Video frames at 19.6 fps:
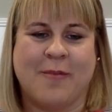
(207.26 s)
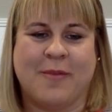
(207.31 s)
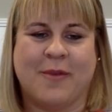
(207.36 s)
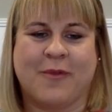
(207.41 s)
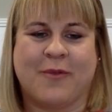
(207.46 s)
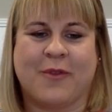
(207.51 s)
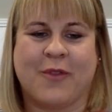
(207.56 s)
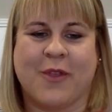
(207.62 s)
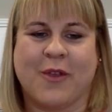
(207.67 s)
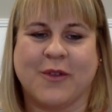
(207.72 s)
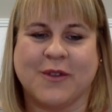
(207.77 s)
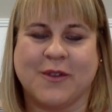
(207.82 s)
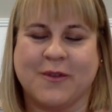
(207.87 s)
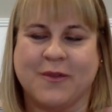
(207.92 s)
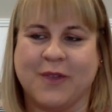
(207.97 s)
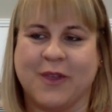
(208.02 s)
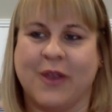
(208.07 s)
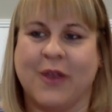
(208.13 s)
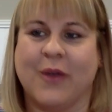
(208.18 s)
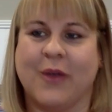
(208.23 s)
But for those
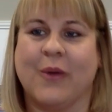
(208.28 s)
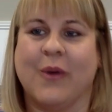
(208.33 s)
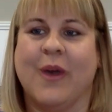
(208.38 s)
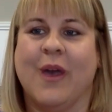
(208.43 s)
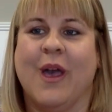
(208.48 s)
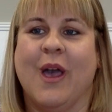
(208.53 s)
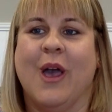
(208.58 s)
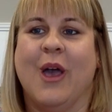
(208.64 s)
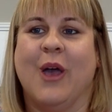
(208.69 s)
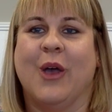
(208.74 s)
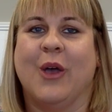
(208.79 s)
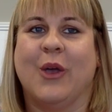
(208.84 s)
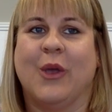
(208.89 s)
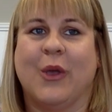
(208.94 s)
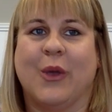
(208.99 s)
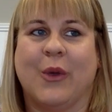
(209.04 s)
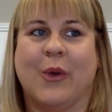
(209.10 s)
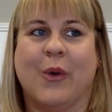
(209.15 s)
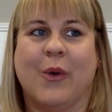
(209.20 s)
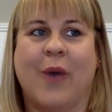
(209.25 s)
of you
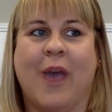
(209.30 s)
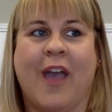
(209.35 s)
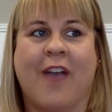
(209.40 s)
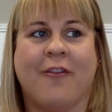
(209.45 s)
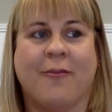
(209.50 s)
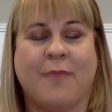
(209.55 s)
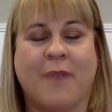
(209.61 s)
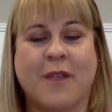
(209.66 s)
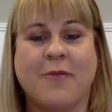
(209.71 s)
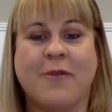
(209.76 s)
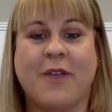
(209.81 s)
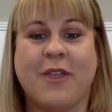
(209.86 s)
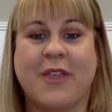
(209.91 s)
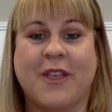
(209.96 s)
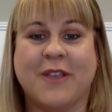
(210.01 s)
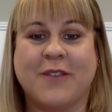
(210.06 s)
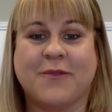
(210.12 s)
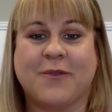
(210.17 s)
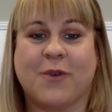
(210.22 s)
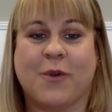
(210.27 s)
who have been with
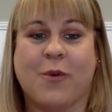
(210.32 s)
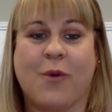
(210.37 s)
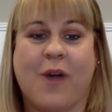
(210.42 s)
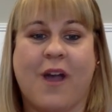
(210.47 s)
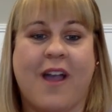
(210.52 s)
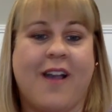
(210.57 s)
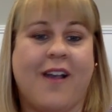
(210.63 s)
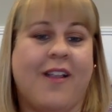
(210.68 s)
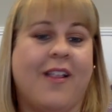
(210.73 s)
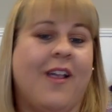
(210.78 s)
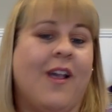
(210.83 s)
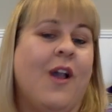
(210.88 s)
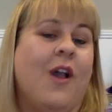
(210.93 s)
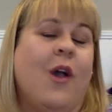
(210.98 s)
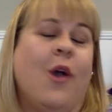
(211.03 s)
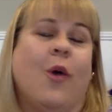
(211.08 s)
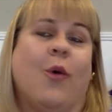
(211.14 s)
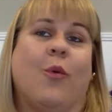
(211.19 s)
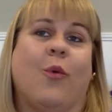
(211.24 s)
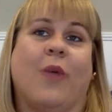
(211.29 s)
us for a while,
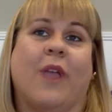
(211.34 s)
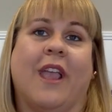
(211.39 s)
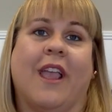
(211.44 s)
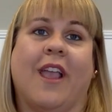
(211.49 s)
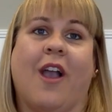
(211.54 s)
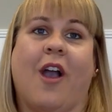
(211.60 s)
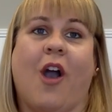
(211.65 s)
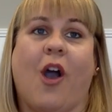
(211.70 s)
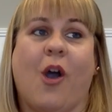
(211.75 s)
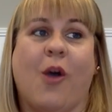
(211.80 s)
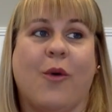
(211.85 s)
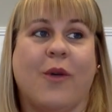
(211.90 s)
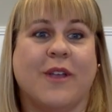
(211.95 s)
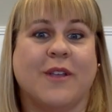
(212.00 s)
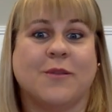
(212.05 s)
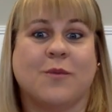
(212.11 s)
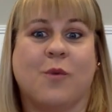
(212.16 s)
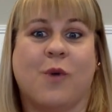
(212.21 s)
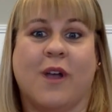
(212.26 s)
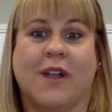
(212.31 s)
we
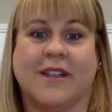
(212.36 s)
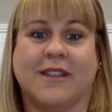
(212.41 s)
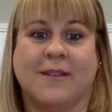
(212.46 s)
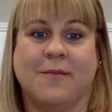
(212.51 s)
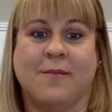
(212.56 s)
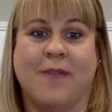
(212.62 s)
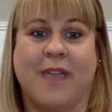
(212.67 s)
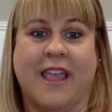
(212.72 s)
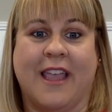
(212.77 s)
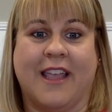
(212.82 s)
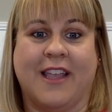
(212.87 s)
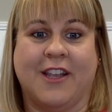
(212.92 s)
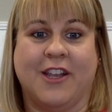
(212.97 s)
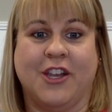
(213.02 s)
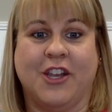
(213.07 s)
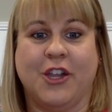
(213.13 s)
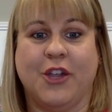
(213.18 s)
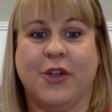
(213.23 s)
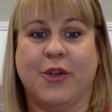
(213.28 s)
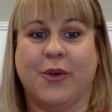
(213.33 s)
always want to make
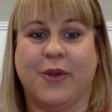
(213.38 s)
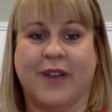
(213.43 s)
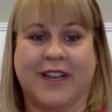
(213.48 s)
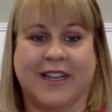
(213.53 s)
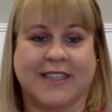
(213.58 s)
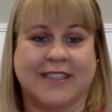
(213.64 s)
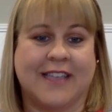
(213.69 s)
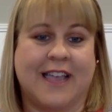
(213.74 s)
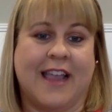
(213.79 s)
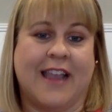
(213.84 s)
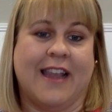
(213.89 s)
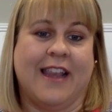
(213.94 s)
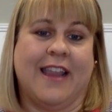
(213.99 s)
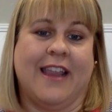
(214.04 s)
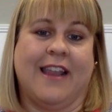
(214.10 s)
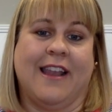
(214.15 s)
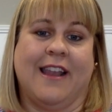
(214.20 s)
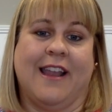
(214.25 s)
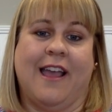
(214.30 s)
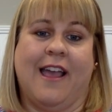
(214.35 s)
new and
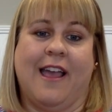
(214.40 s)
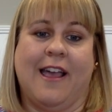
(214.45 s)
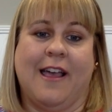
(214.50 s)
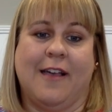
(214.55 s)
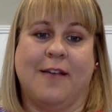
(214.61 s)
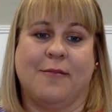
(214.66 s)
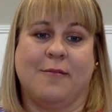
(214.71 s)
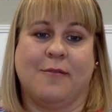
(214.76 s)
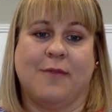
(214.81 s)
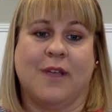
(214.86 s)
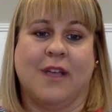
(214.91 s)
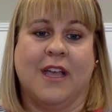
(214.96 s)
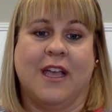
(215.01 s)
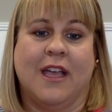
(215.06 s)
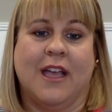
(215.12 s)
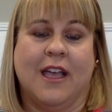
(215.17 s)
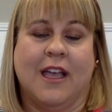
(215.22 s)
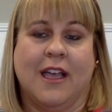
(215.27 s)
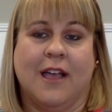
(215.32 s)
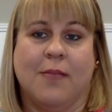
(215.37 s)
exciting
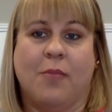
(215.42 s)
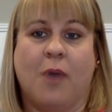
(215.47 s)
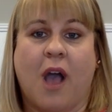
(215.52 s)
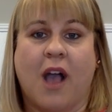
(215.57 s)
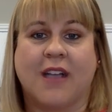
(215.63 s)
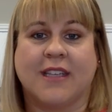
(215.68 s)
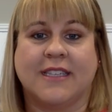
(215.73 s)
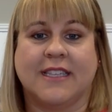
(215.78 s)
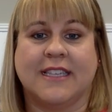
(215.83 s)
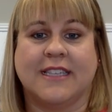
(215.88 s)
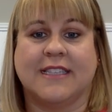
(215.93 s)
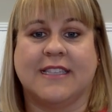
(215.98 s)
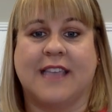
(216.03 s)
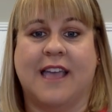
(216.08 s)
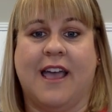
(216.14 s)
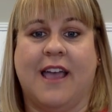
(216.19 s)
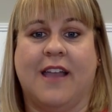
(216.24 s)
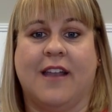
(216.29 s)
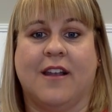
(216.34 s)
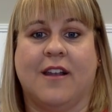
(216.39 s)
boxes
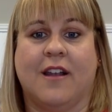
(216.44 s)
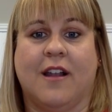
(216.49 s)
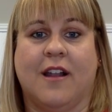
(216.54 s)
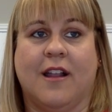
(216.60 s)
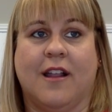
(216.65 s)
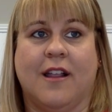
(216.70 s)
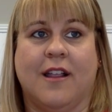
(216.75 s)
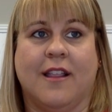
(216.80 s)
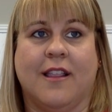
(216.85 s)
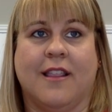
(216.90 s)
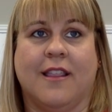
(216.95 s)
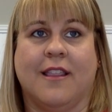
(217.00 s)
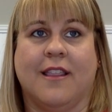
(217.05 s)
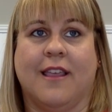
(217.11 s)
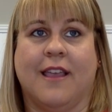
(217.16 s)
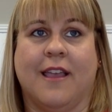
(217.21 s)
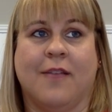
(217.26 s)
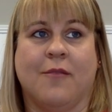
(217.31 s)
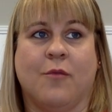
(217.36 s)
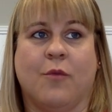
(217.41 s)

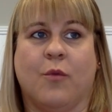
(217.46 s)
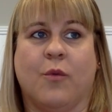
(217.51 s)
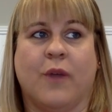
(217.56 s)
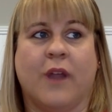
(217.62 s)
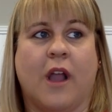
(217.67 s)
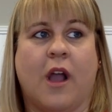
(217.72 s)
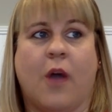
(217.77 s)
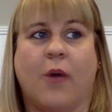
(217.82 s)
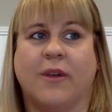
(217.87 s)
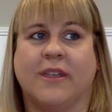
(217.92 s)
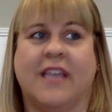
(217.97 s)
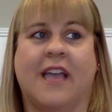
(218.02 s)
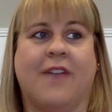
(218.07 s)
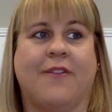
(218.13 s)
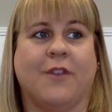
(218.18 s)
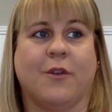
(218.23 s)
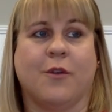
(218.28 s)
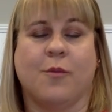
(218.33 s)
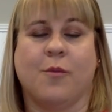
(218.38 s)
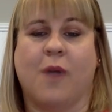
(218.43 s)
and we always
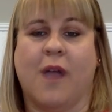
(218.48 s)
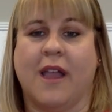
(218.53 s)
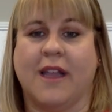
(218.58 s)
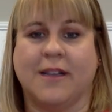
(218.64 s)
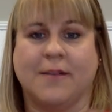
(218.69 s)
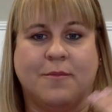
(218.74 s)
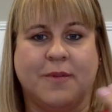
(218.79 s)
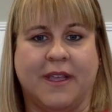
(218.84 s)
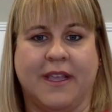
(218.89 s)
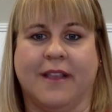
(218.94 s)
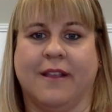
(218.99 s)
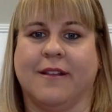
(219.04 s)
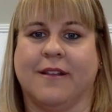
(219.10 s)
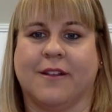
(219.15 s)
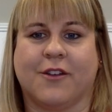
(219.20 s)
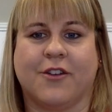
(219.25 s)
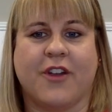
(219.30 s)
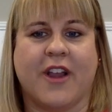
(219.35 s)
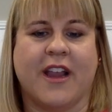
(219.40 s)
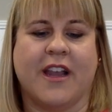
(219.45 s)
have you in mind to
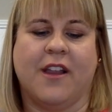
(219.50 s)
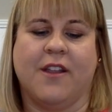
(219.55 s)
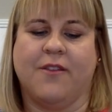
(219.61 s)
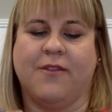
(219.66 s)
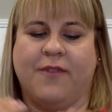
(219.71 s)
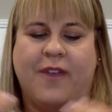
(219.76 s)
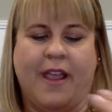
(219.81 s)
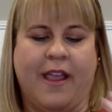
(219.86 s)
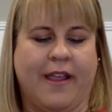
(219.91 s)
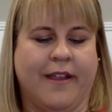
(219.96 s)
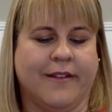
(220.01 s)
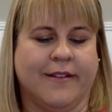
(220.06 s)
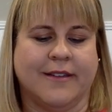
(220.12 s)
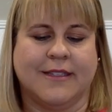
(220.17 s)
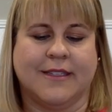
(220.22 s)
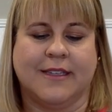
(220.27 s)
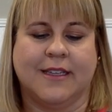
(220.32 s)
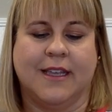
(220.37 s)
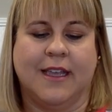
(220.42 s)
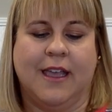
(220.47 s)
be creative and